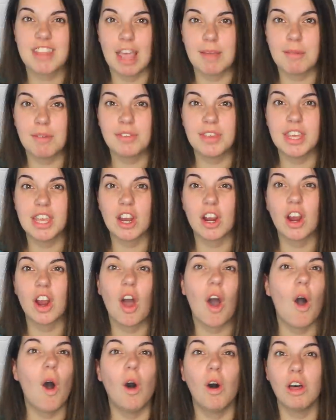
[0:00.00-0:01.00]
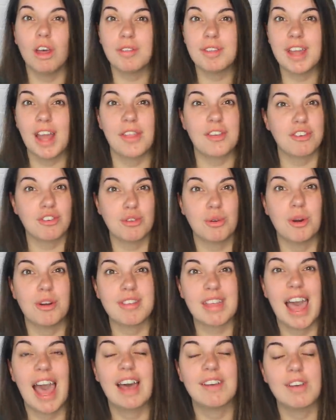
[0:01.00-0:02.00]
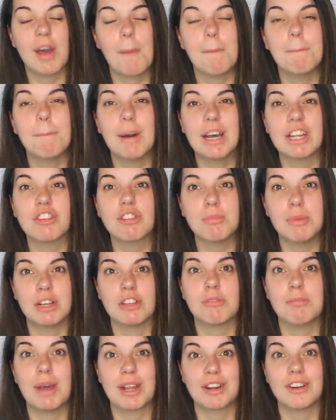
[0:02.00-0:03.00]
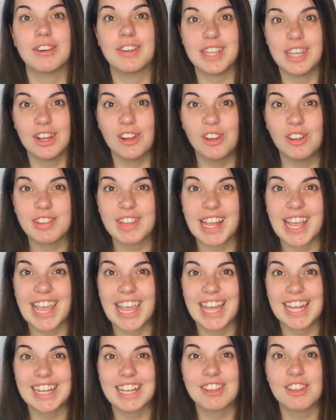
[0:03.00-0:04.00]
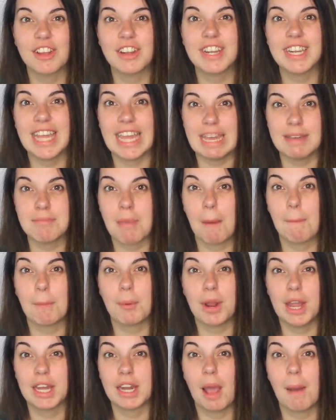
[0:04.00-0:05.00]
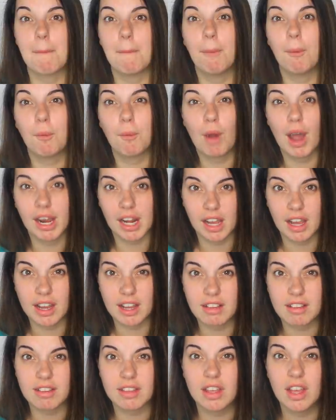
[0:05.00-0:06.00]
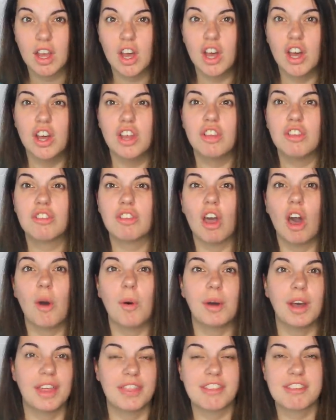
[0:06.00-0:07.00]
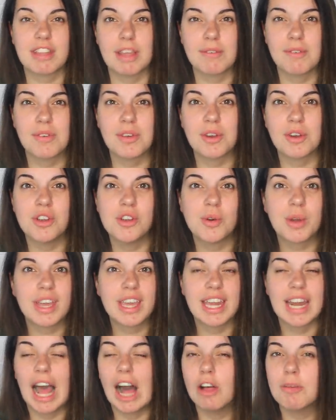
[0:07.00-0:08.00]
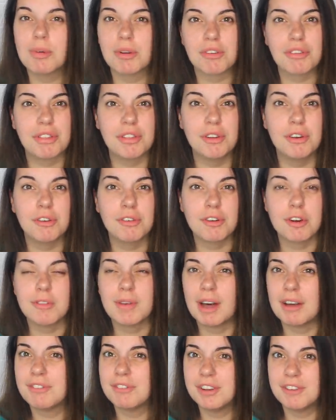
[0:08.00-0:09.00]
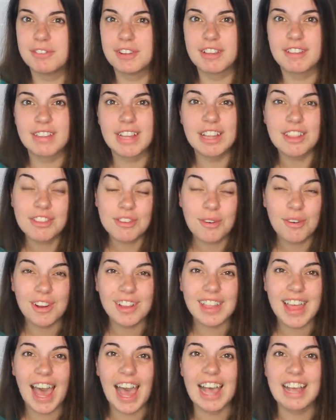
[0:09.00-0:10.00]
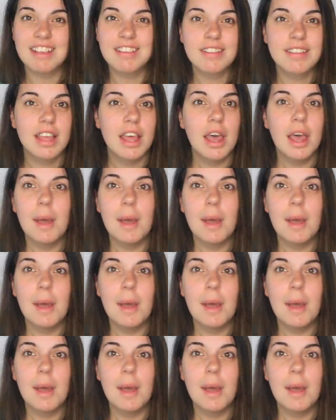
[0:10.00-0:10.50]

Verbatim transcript: time of year, all of the other stores have much, much better deals and it's on name brand products. So at this time of year, you can get Elmer's glue for about 50 cents or less.